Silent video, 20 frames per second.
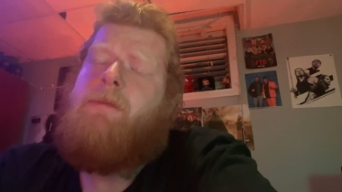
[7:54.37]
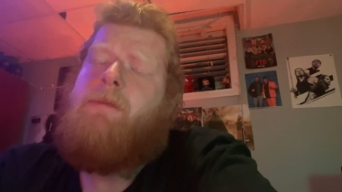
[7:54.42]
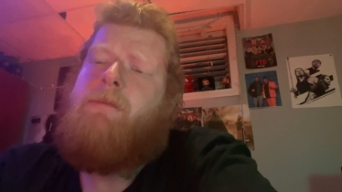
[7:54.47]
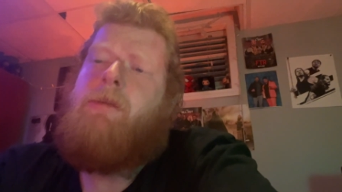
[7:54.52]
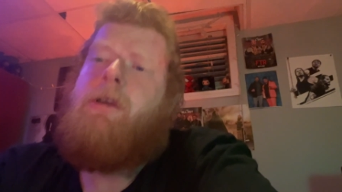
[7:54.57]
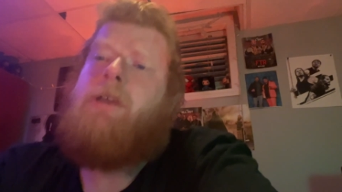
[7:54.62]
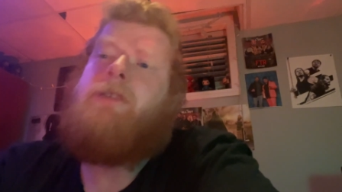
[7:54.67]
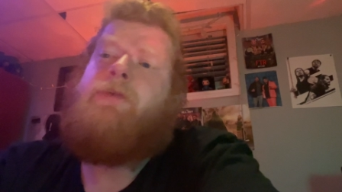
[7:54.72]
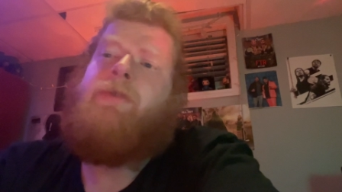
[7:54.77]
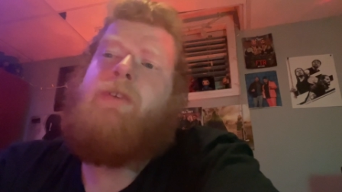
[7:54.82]

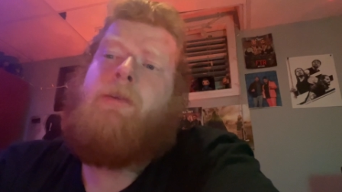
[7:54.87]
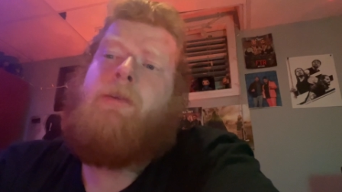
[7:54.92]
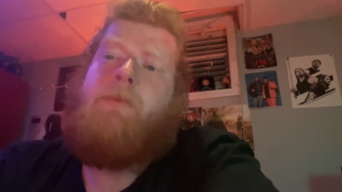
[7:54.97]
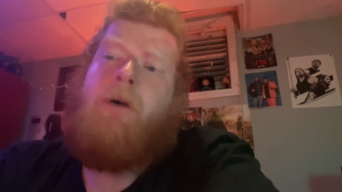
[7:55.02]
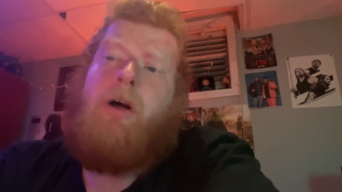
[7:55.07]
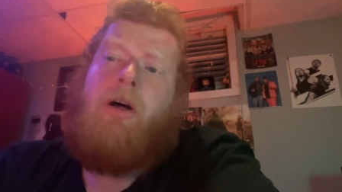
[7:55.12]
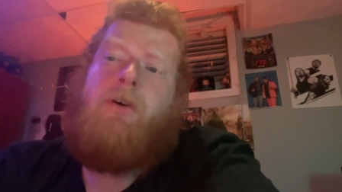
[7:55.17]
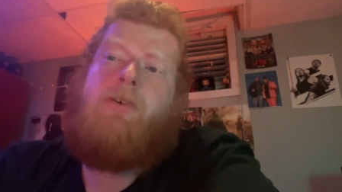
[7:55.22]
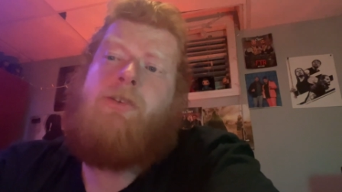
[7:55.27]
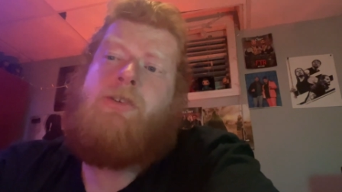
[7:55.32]
Because if he
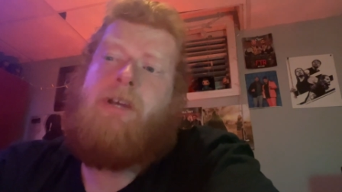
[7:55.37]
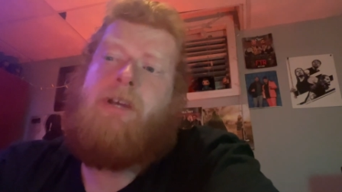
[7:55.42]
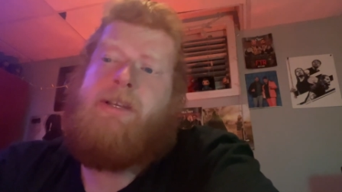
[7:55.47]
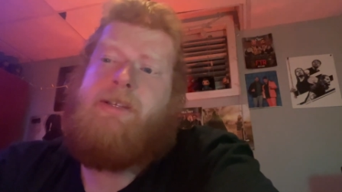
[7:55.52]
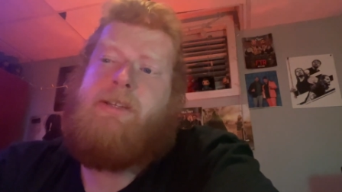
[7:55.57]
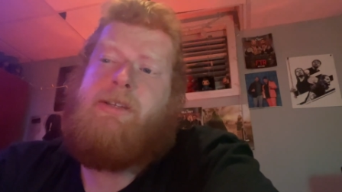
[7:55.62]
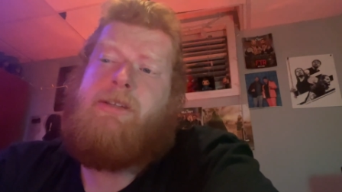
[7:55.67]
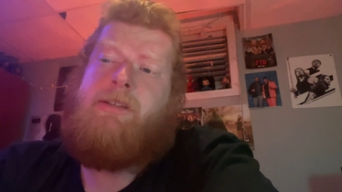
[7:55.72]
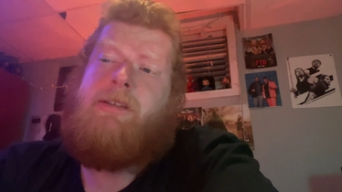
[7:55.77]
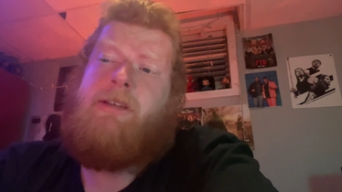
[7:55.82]

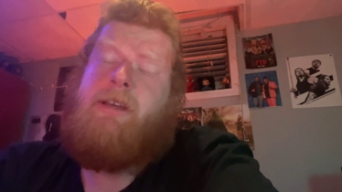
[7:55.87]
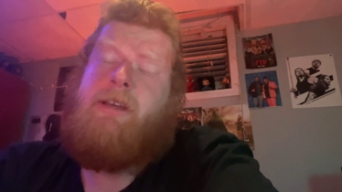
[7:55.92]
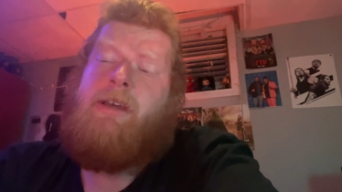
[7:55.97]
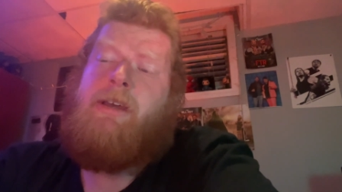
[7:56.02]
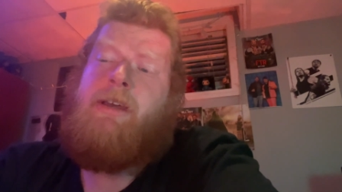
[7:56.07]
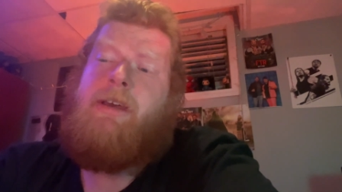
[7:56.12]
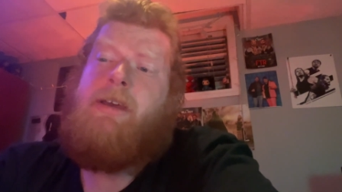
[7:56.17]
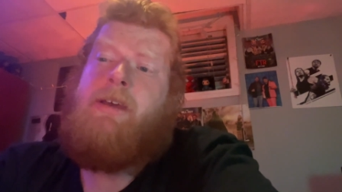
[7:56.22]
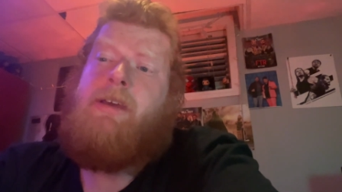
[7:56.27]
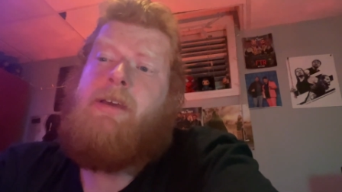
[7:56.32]
apologizes,
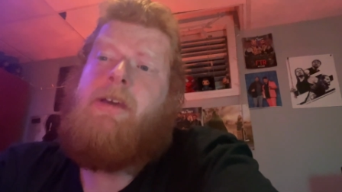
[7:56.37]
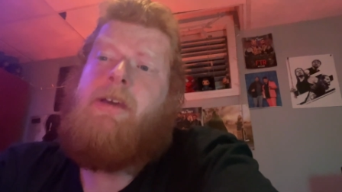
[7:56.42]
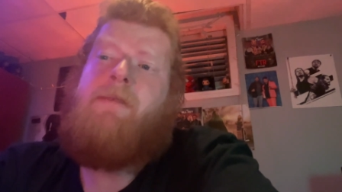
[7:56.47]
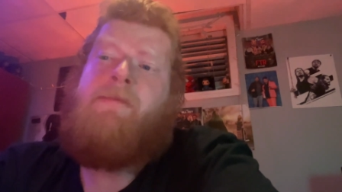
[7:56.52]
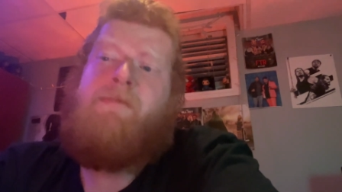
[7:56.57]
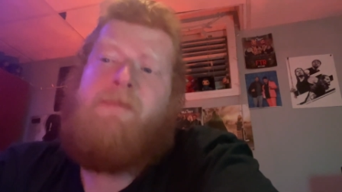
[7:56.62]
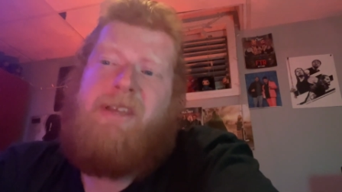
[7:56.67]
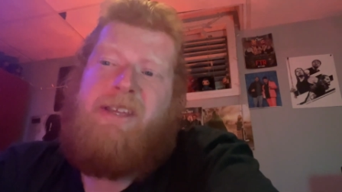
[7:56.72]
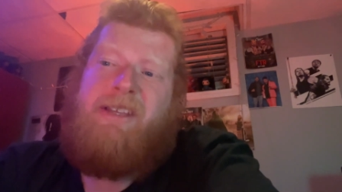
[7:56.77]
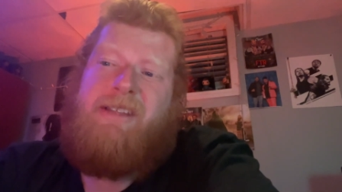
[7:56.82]
it
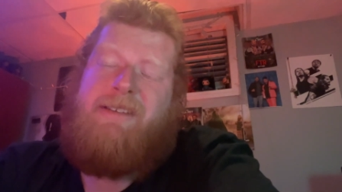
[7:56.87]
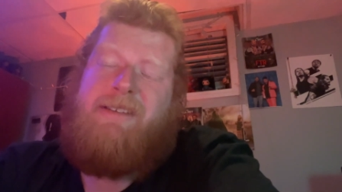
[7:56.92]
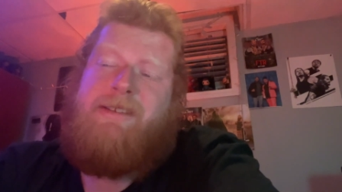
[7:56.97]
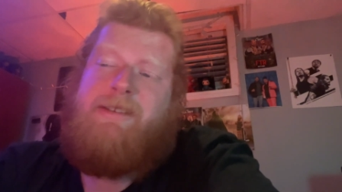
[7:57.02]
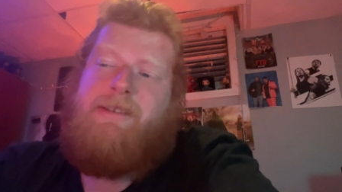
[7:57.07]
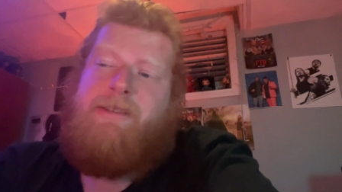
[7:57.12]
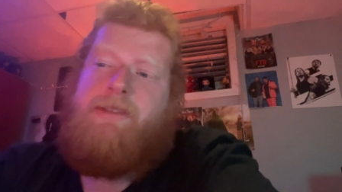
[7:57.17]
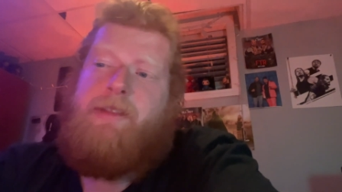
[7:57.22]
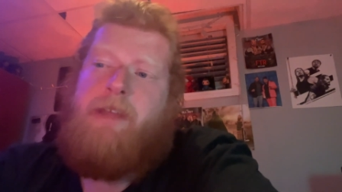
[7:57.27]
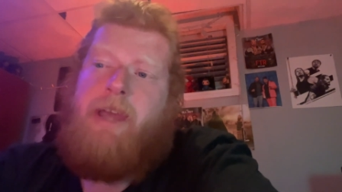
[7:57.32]

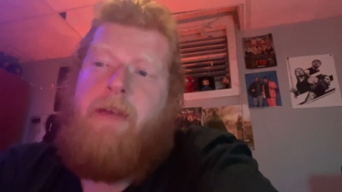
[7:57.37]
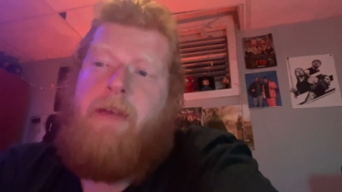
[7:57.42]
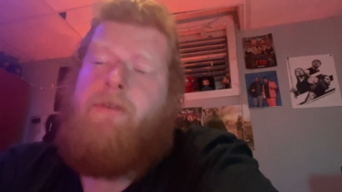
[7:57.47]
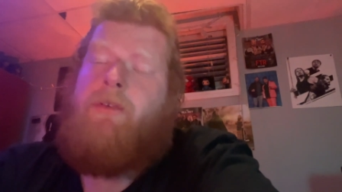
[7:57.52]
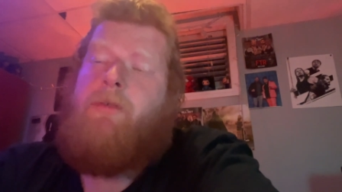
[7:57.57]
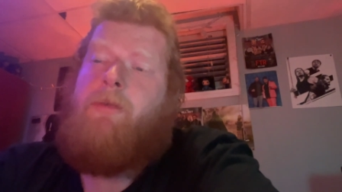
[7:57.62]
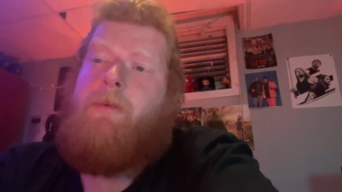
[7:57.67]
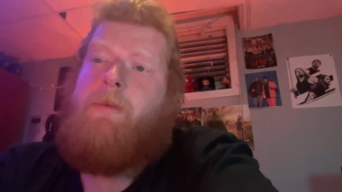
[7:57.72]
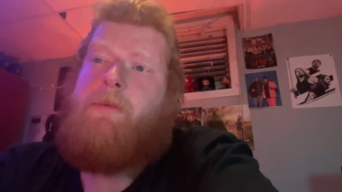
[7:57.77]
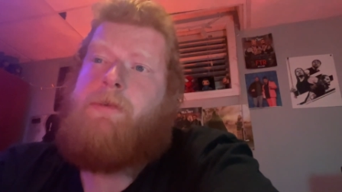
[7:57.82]
means
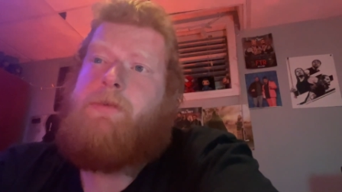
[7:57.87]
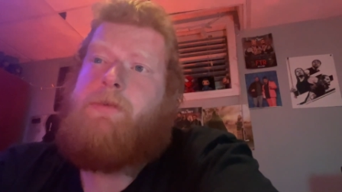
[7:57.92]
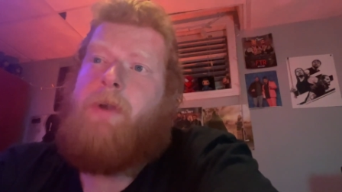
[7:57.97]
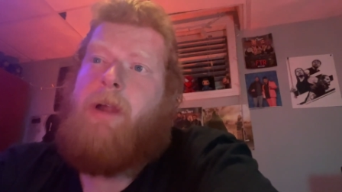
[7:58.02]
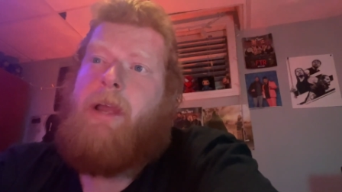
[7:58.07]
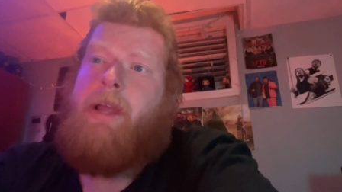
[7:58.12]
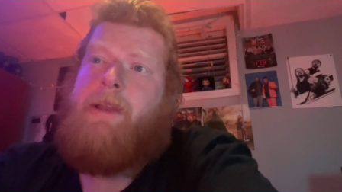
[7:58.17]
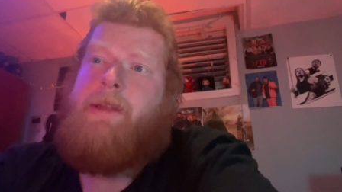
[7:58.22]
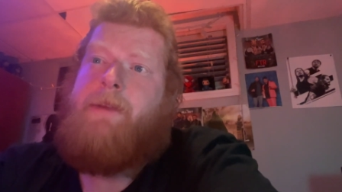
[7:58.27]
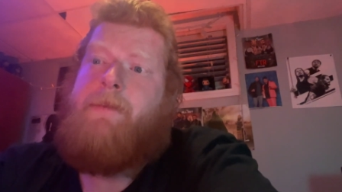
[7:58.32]
everyone was
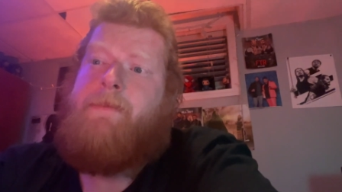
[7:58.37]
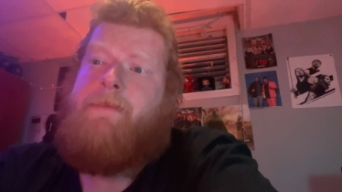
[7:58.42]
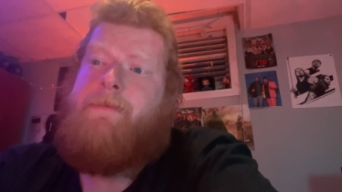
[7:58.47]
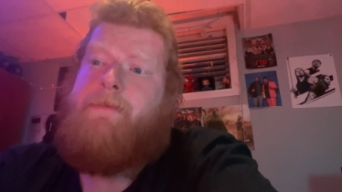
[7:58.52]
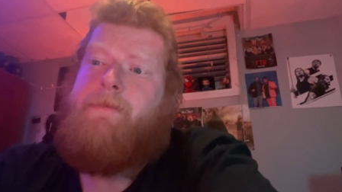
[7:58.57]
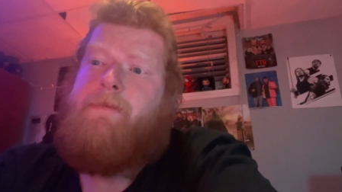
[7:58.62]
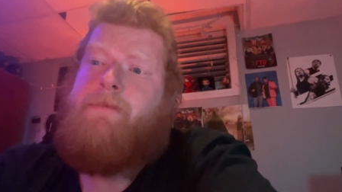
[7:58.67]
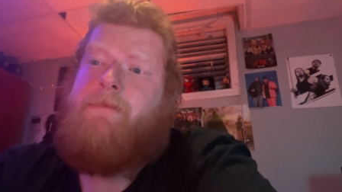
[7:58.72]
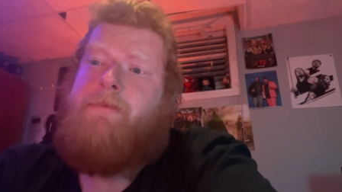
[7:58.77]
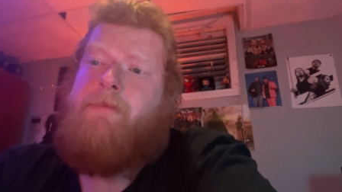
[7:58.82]
right
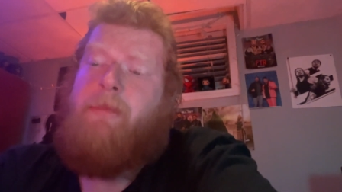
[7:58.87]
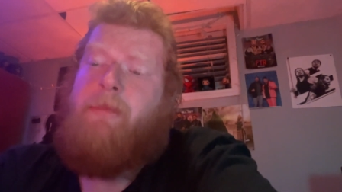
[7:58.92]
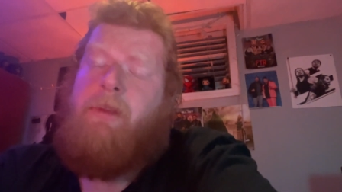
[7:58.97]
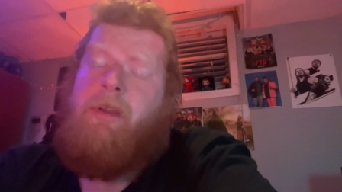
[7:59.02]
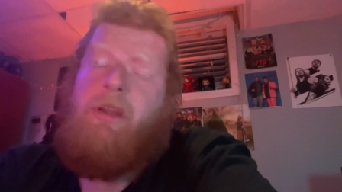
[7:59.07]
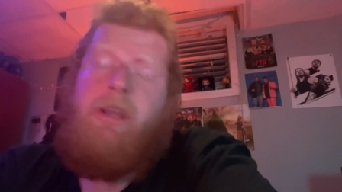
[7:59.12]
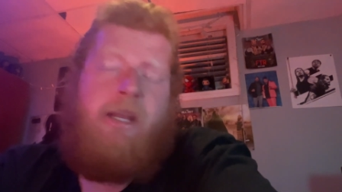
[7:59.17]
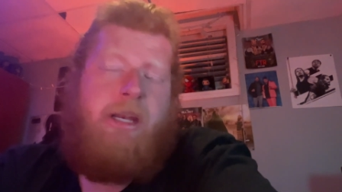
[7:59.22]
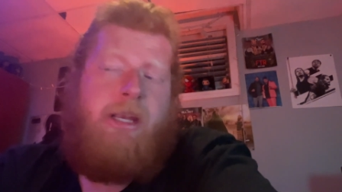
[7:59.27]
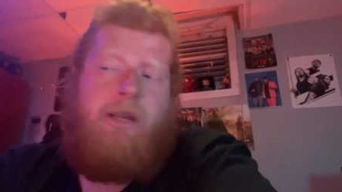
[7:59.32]

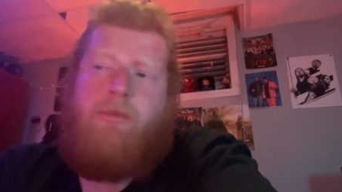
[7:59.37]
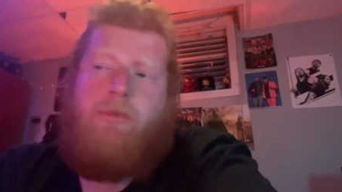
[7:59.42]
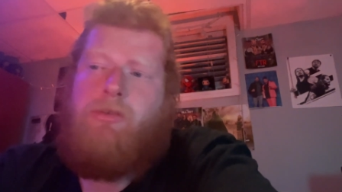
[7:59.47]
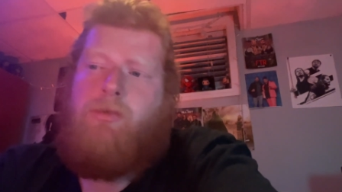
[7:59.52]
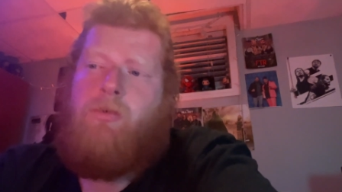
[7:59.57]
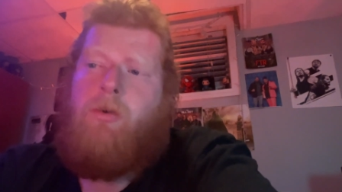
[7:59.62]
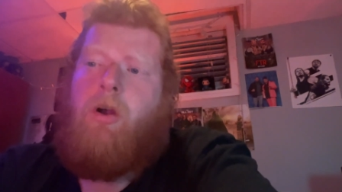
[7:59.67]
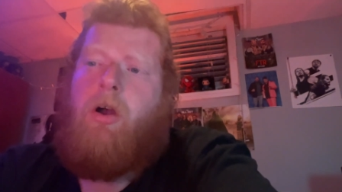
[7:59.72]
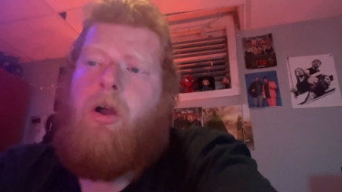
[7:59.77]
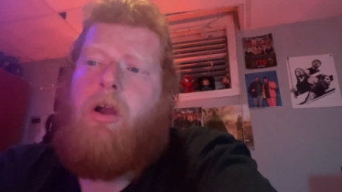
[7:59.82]
and he was
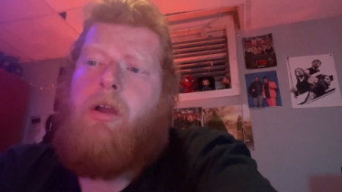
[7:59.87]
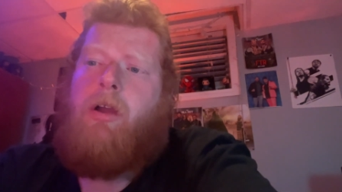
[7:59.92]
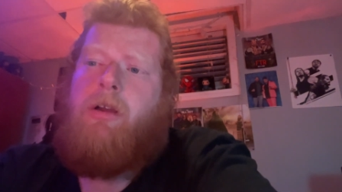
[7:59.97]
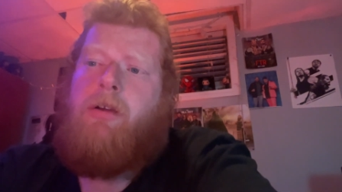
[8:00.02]
wrong.